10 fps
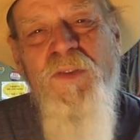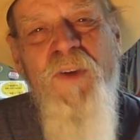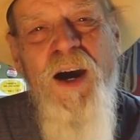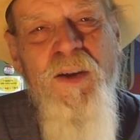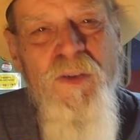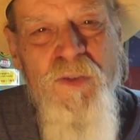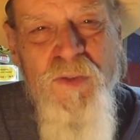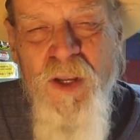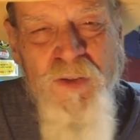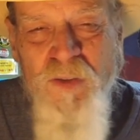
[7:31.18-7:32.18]
values
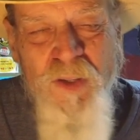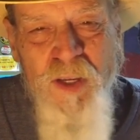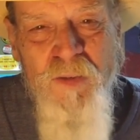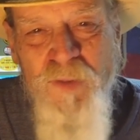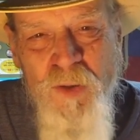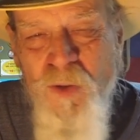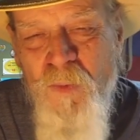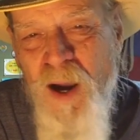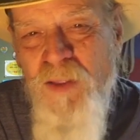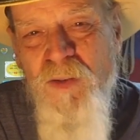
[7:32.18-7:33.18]
doesn't give you the
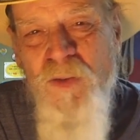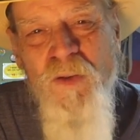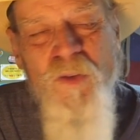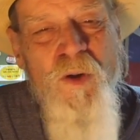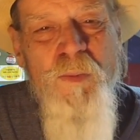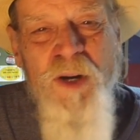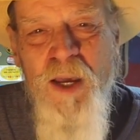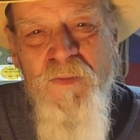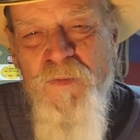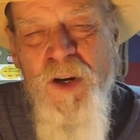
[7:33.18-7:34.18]
right to
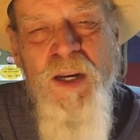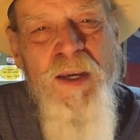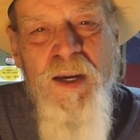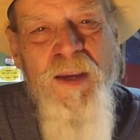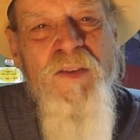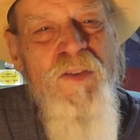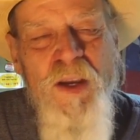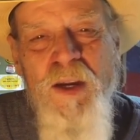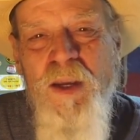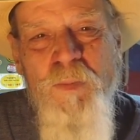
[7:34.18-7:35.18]
discriminate freely against
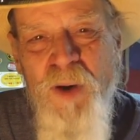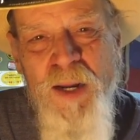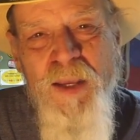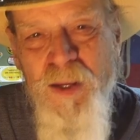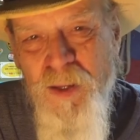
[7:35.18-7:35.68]
anybody.